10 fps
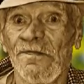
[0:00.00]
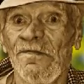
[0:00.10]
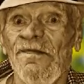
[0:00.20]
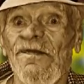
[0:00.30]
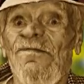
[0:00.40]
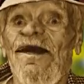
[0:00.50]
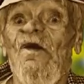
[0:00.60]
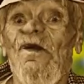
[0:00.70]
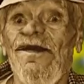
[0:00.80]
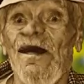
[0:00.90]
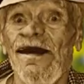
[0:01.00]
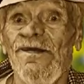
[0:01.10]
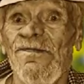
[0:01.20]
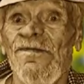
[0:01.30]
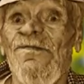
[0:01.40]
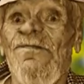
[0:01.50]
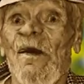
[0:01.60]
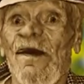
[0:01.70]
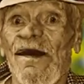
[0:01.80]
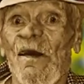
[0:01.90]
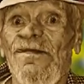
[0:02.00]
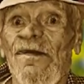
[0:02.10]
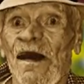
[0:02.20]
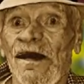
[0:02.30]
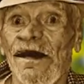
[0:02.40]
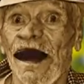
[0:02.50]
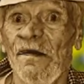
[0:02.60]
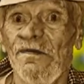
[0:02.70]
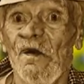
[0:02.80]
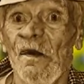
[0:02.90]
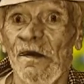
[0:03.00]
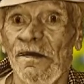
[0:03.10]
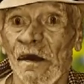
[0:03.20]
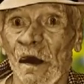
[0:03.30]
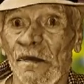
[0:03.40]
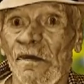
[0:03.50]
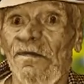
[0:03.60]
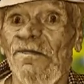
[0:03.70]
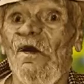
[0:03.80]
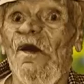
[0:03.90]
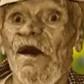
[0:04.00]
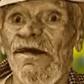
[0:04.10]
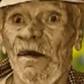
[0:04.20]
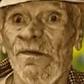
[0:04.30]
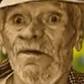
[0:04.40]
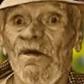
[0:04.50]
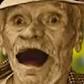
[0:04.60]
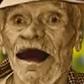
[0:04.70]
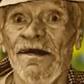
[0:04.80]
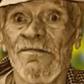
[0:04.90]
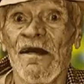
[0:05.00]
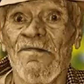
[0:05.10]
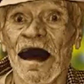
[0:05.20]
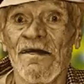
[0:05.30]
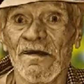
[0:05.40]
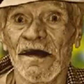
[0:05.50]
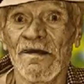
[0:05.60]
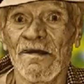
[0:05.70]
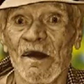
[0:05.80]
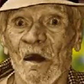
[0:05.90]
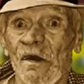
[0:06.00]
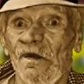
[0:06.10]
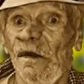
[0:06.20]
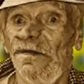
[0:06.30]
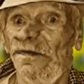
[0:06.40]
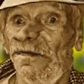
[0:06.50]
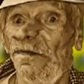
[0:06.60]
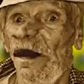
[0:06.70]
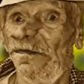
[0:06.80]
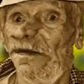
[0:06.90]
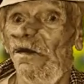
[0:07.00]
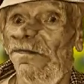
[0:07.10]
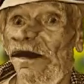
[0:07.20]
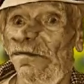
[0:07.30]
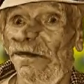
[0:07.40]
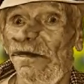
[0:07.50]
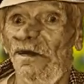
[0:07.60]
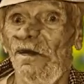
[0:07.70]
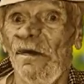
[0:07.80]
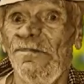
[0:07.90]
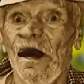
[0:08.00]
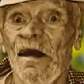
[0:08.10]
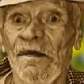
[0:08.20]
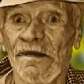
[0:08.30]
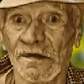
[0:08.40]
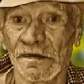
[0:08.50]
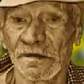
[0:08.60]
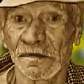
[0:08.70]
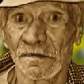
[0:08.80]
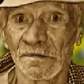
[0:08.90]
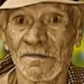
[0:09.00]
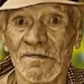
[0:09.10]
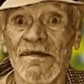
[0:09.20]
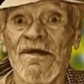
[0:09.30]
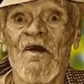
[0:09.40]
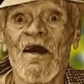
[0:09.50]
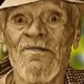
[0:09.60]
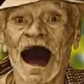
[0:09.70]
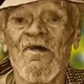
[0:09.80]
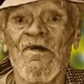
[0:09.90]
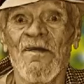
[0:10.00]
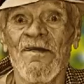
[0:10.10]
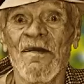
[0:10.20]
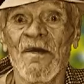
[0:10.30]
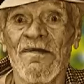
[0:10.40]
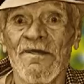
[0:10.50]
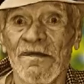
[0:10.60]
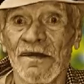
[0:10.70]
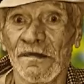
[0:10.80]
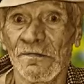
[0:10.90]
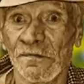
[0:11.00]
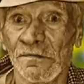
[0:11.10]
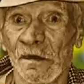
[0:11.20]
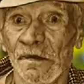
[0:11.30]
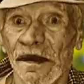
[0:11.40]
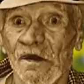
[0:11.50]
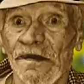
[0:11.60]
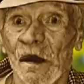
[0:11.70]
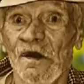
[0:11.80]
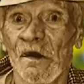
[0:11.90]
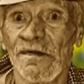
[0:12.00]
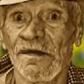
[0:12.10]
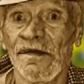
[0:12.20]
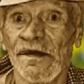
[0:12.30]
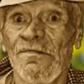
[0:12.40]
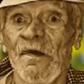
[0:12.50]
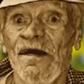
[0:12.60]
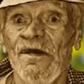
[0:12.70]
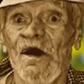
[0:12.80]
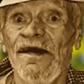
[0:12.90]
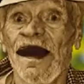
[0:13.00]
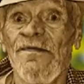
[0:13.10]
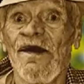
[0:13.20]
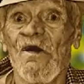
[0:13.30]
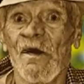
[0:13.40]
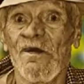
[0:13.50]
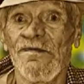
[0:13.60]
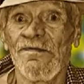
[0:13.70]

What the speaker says: In his tweet, President-elect Trump said that he is sick and tired of all the confusion over what he can and cannot own. His selection of people in his administration being white supremacists,